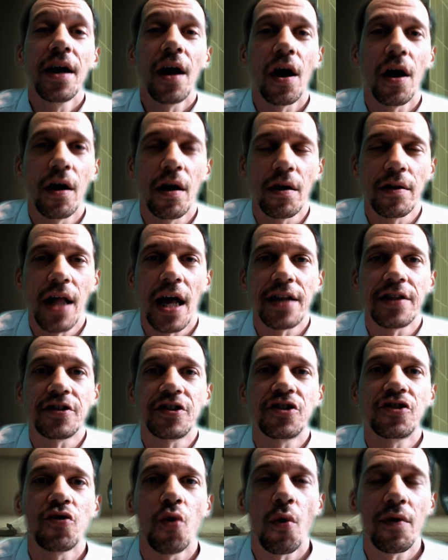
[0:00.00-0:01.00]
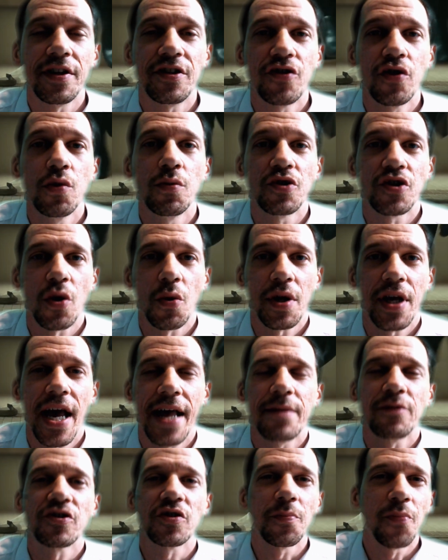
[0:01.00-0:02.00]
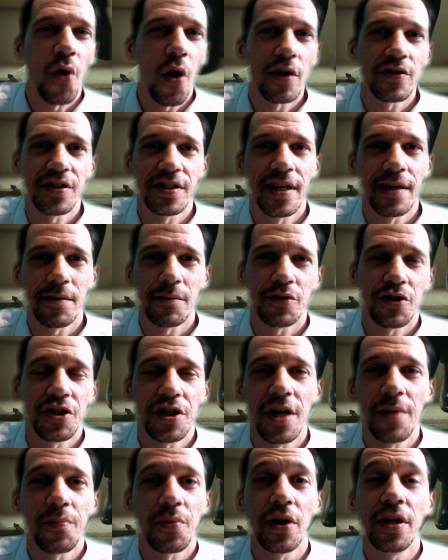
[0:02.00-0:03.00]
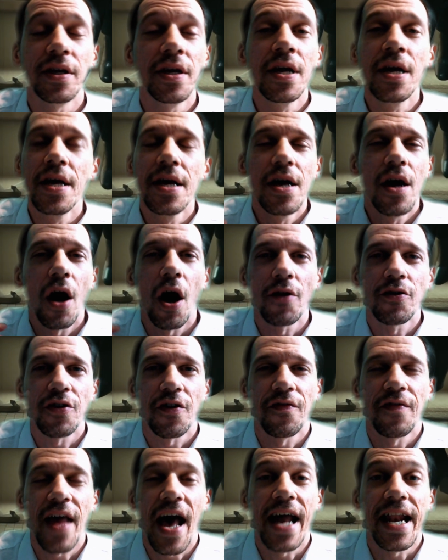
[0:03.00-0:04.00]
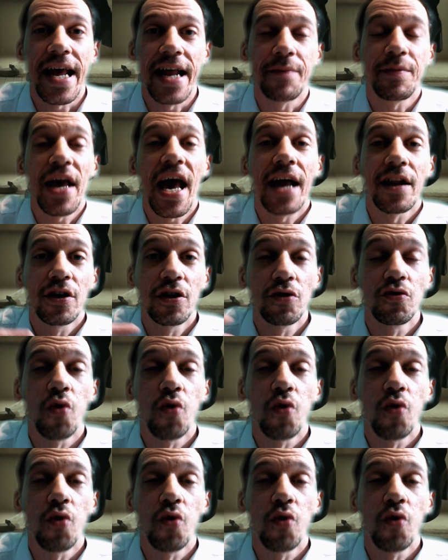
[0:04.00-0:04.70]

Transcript: Uh, a lot of the story too was okay. There's some parts in that it was shit, but other than that, and we had a good